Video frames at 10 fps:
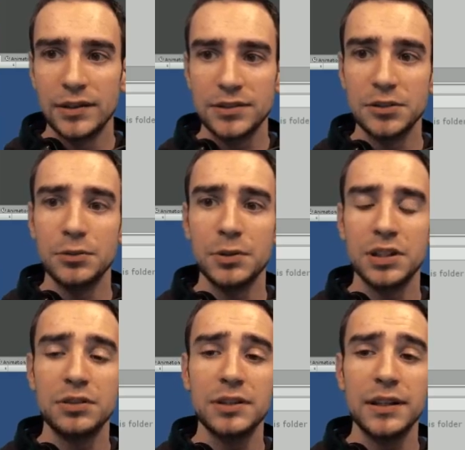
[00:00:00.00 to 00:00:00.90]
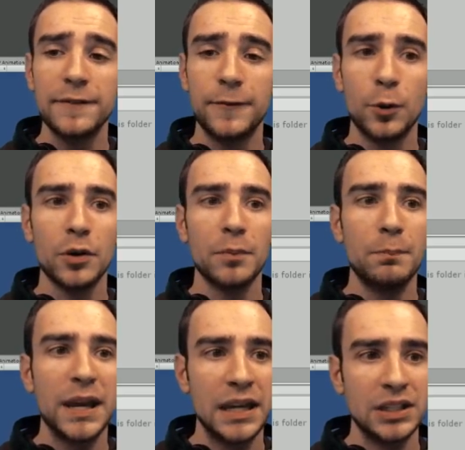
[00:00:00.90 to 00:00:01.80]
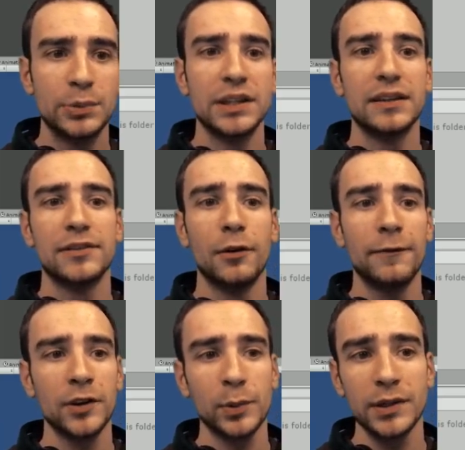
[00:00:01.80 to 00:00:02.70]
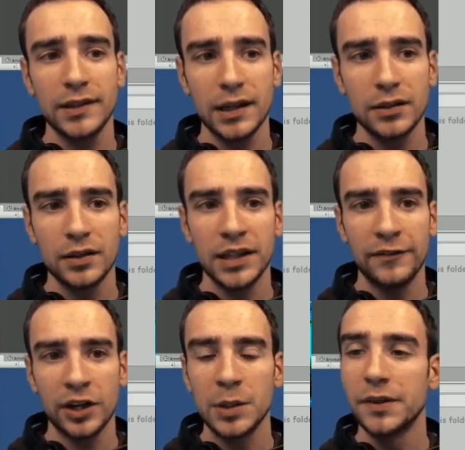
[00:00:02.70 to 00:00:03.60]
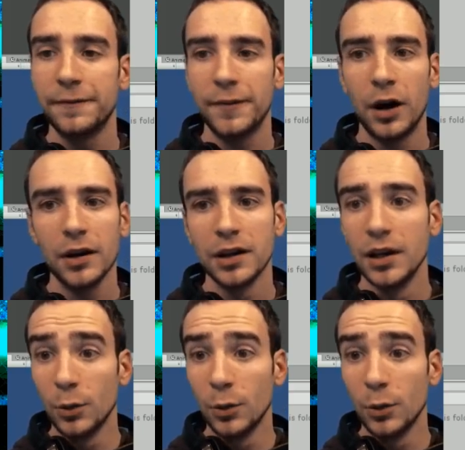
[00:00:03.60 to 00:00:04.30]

to Unity 4 manually. So first we're going to take a look at the variable fog.